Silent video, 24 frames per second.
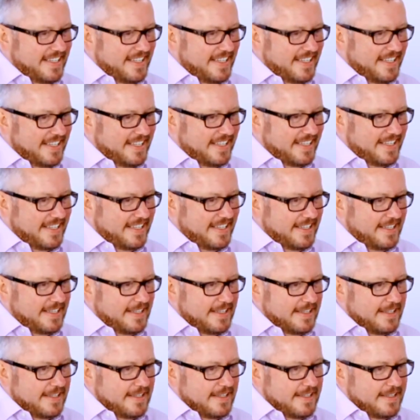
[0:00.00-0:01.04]

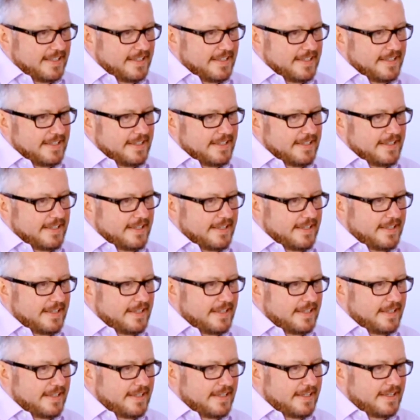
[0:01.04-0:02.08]

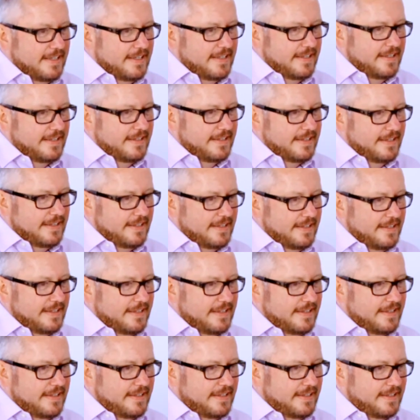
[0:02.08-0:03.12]

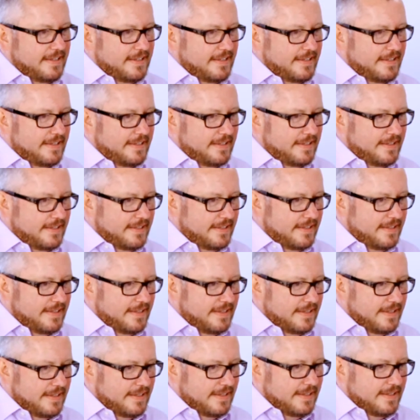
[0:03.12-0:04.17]

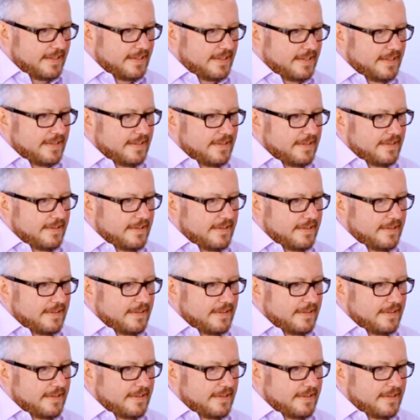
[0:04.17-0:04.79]
[no speech]